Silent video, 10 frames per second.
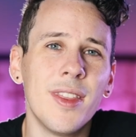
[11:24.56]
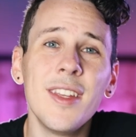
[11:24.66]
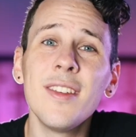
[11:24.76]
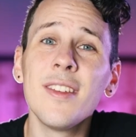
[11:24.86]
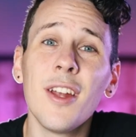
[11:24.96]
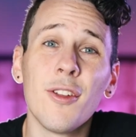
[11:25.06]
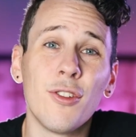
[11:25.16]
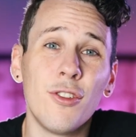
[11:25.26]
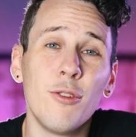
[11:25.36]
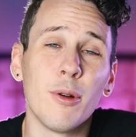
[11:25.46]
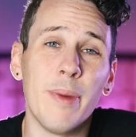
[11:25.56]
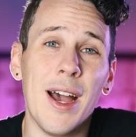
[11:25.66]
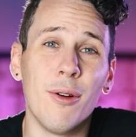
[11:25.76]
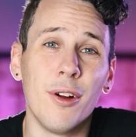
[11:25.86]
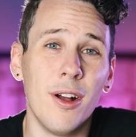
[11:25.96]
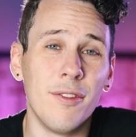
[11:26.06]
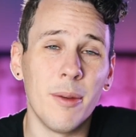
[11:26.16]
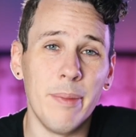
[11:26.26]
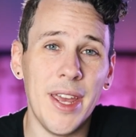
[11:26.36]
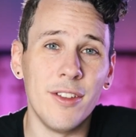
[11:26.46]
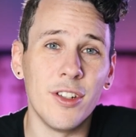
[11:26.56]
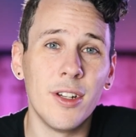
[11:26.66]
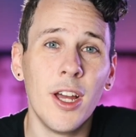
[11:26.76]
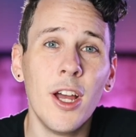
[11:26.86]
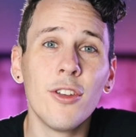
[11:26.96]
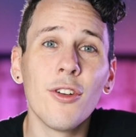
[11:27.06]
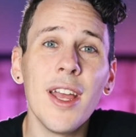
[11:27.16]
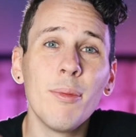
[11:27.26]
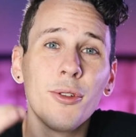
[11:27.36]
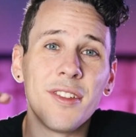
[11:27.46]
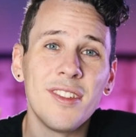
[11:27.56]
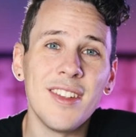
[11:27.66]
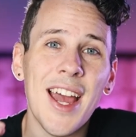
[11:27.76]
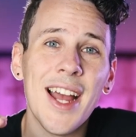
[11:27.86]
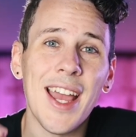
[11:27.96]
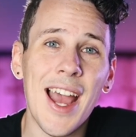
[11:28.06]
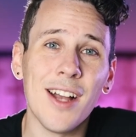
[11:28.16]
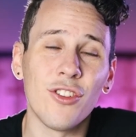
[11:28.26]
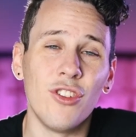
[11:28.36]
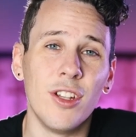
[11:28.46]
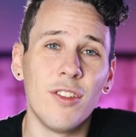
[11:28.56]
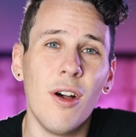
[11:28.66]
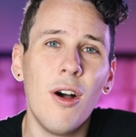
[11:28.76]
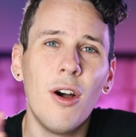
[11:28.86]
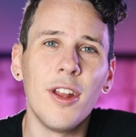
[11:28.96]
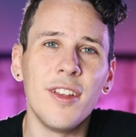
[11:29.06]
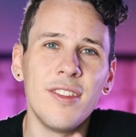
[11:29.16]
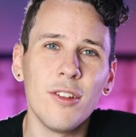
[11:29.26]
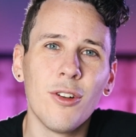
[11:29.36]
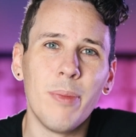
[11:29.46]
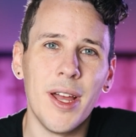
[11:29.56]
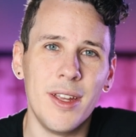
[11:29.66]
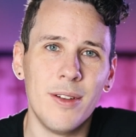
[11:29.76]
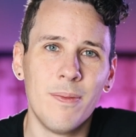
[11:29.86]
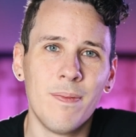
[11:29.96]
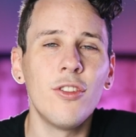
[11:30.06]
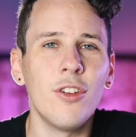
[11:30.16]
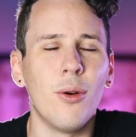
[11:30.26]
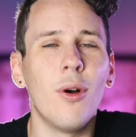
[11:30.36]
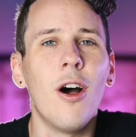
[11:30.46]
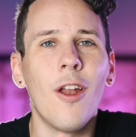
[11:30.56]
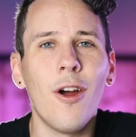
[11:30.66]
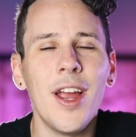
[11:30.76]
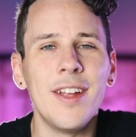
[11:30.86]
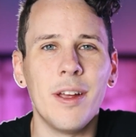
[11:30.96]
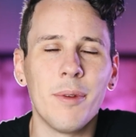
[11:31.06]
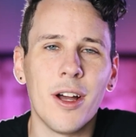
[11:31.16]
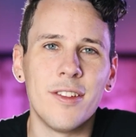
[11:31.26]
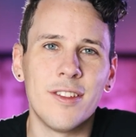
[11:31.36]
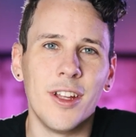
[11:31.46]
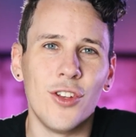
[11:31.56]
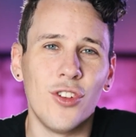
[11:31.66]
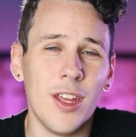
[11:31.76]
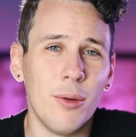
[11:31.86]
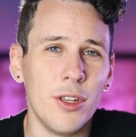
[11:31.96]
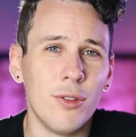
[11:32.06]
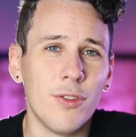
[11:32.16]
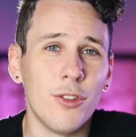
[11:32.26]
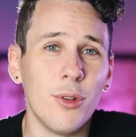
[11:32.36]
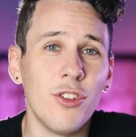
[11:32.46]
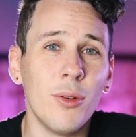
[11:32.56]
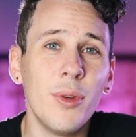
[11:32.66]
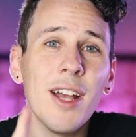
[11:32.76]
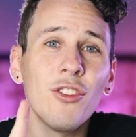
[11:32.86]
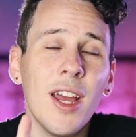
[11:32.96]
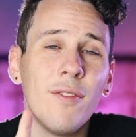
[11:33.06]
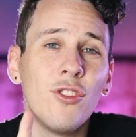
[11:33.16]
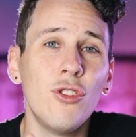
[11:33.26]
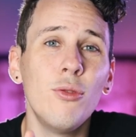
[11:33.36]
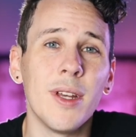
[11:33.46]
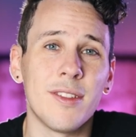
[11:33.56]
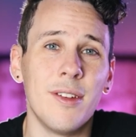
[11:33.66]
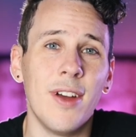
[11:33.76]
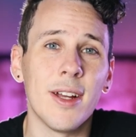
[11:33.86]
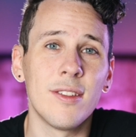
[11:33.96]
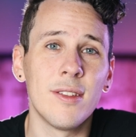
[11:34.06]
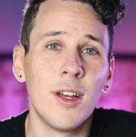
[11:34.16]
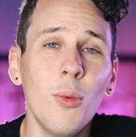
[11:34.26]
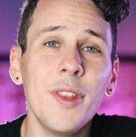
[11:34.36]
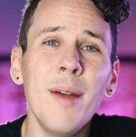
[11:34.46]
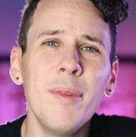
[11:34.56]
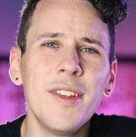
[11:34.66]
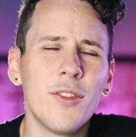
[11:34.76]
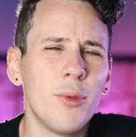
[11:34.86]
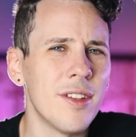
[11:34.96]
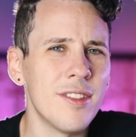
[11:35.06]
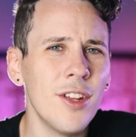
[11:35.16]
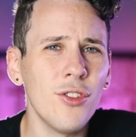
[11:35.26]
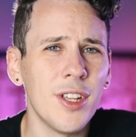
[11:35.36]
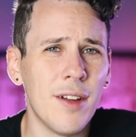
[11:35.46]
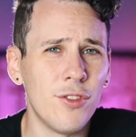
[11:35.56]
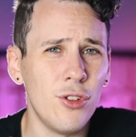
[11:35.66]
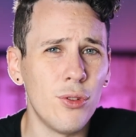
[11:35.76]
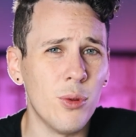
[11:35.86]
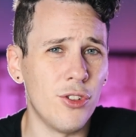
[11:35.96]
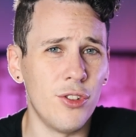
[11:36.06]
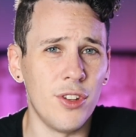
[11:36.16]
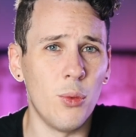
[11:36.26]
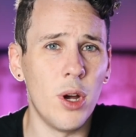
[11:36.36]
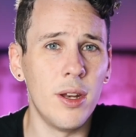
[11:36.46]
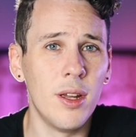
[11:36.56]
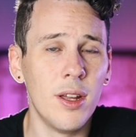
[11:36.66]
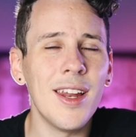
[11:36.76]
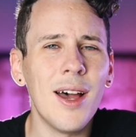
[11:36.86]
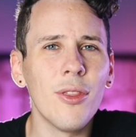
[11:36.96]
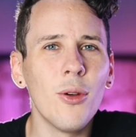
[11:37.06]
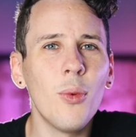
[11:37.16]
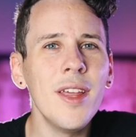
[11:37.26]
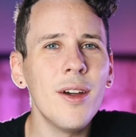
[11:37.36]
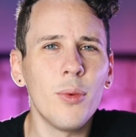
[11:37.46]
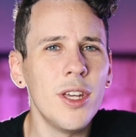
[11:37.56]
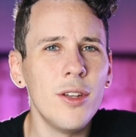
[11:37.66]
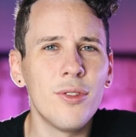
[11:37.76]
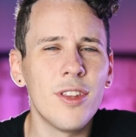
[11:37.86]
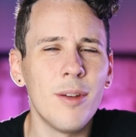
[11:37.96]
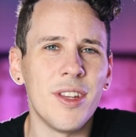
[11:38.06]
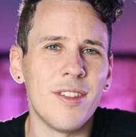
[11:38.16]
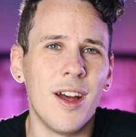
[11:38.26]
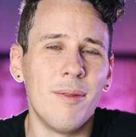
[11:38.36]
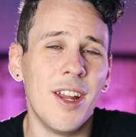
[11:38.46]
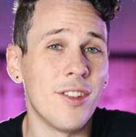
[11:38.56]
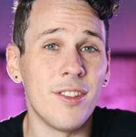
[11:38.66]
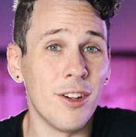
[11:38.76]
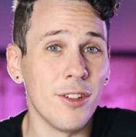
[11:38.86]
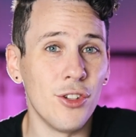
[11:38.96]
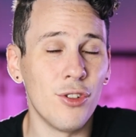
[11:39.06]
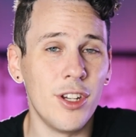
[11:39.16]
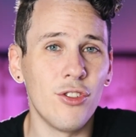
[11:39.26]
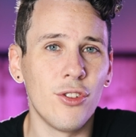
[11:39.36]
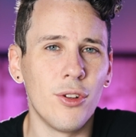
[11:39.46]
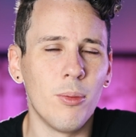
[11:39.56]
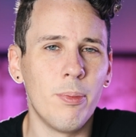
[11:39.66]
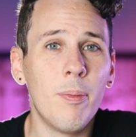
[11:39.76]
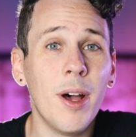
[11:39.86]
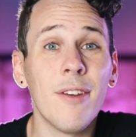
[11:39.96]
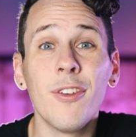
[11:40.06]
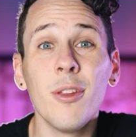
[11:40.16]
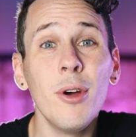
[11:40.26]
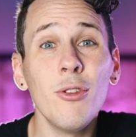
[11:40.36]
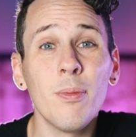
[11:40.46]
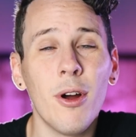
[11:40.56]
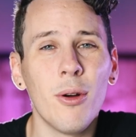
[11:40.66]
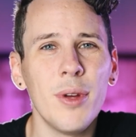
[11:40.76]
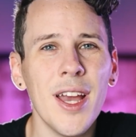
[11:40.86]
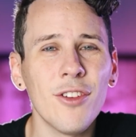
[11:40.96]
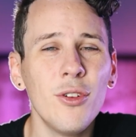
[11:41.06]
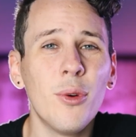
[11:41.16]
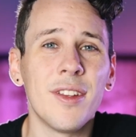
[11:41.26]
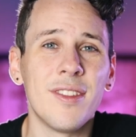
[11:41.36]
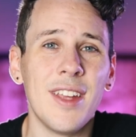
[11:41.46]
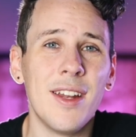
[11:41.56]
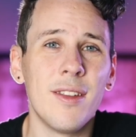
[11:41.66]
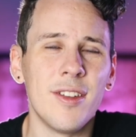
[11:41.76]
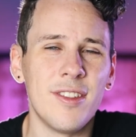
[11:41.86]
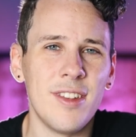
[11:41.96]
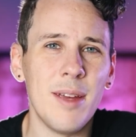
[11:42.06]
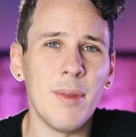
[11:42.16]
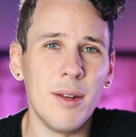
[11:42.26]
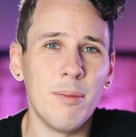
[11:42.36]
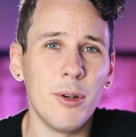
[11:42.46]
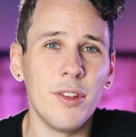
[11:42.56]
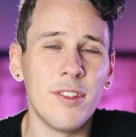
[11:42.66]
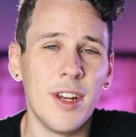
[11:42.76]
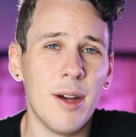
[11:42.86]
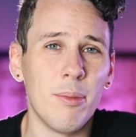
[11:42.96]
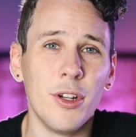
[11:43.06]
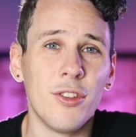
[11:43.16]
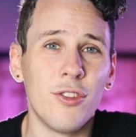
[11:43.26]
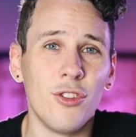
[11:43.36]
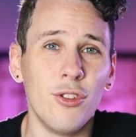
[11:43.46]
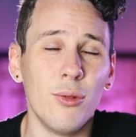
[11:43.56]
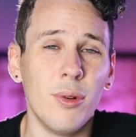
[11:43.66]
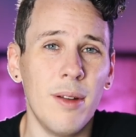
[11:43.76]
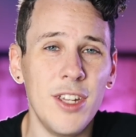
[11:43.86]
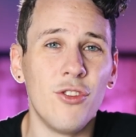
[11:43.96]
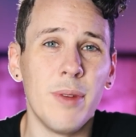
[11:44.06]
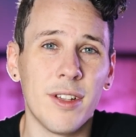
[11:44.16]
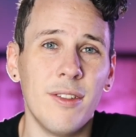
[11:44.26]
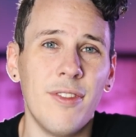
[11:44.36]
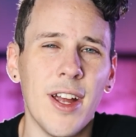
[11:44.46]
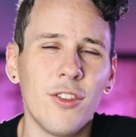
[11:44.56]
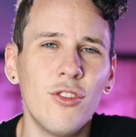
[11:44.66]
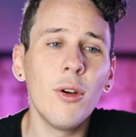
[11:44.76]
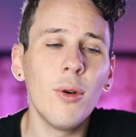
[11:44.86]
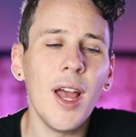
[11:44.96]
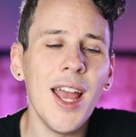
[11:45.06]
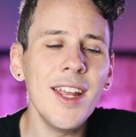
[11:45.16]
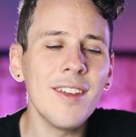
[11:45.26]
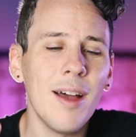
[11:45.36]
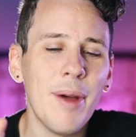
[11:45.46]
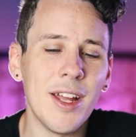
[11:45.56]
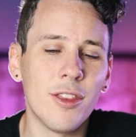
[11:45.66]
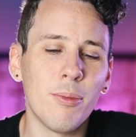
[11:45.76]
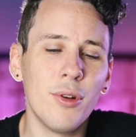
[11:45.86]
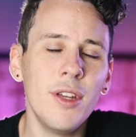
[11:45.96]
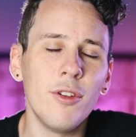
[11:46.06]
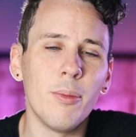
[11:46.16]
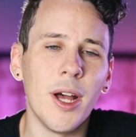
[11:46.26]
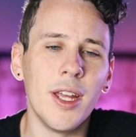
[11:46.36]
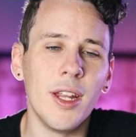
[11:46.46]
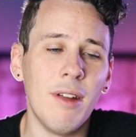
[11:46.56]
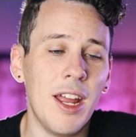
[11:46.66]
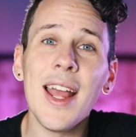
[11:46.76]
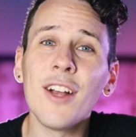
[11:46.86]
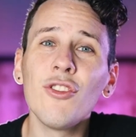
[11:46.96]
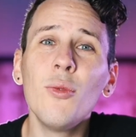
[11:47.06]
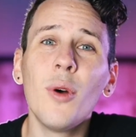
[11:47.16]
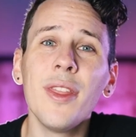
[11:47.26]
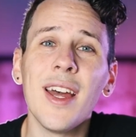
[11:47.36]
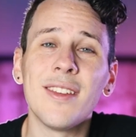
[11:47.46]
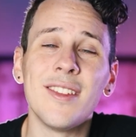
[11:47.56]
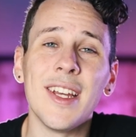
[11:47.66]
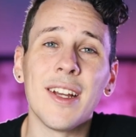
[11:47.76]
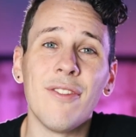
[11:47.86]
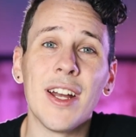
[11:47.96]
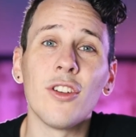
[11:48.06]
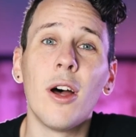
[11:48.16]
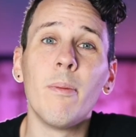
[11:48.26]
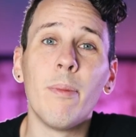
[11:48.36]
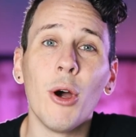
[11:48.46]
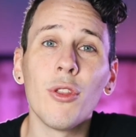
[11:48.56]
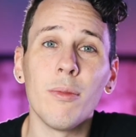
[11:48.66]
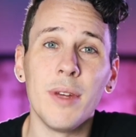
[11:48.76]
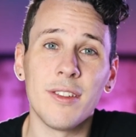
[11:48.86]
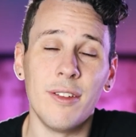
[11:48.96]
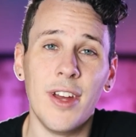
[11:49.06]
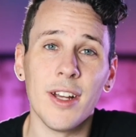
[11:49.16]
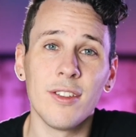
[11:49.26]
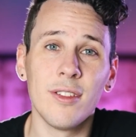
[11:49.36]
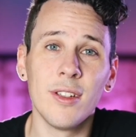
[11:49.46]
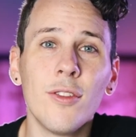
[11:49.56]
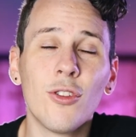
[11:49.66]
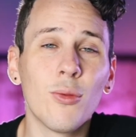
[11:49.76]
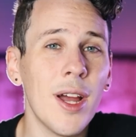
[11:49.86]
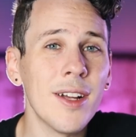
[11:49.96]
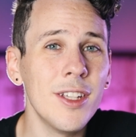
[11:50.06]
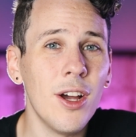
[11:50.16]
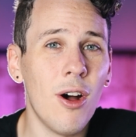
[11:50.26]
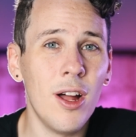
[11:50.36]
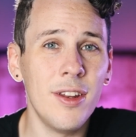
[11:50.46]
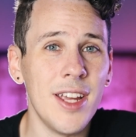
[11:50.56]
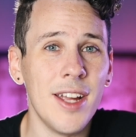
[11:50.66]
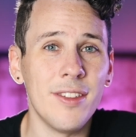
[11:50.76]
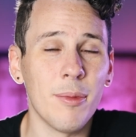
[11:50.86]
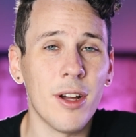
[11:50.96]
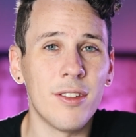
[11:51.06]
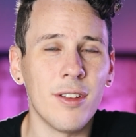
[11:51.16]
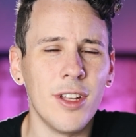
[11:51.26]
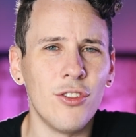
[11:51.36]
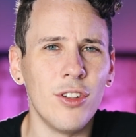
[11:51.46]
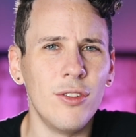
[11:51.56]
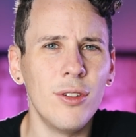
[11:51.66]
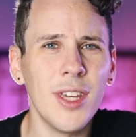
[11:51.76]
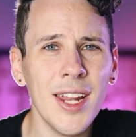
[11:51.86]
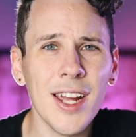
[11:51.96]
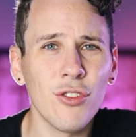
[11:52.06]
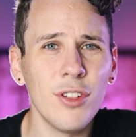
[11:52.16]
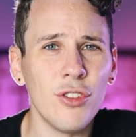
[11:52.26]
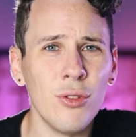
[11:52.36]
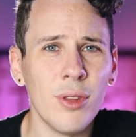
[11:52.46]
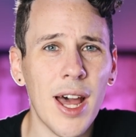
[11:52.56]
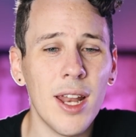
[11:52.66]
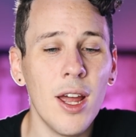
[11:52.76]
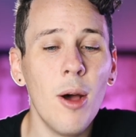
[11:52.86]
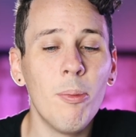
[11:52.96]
This is another superpower of Companion. You're able to stack actions on a single button. So on our ATEM constellation that we use for switching, we actually have two mix effects. What that means is we essentially have two switchers in one. Now, the way that we use them is not necessarily traditional, but for the most part, we actually want to send the same inputs and outputs to each mix effect. So anytime I hit the preview button, I actually want that to take effect on both mix effects. Directly on the ATEM constellation, you can't actually do that.